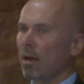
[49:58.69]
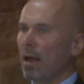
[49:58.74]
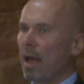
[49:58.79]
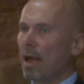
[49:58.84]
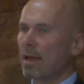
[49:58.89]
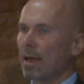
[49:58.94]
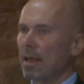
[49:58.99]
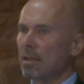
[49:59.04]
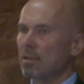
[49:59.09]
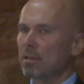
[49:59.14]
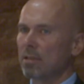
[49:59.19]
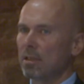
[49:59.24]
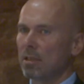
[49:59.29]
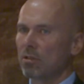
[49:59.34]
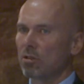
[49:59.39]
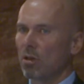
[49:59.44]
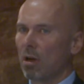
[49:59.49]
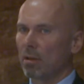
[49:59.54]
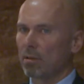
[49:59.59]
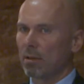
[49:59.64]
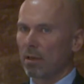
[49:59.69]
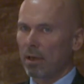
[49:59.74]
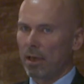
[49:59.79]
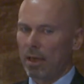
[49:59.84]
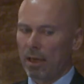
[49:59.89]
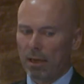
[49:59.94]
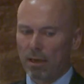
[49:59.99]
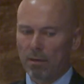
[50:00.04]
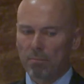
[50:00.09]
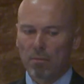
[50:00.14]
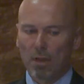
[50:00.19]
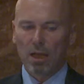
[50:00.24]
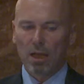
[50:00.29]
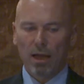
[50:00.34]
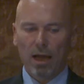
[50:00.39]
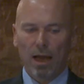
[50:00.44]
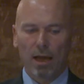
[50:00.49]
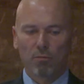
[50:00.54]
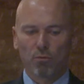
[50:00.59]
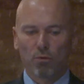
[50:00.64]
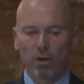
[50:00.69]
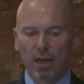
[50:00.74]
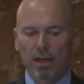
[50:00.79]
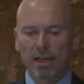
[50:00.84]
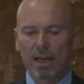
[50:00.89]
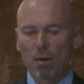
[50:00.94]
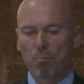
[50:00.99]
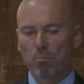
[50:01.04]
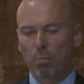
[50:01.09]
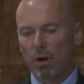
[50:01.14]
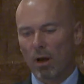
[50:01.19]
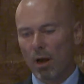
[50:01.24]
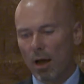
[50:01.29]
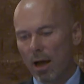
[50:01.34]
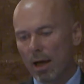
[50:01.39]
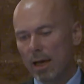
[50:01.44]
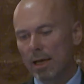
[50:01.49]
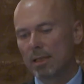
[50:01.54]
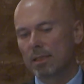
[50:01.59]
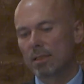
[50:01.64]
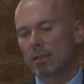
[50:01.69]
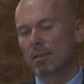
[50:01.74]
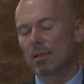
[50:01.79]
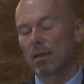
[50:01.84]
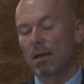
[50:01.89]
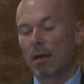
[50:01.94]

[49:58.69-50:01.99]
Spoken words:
against each other here and really applies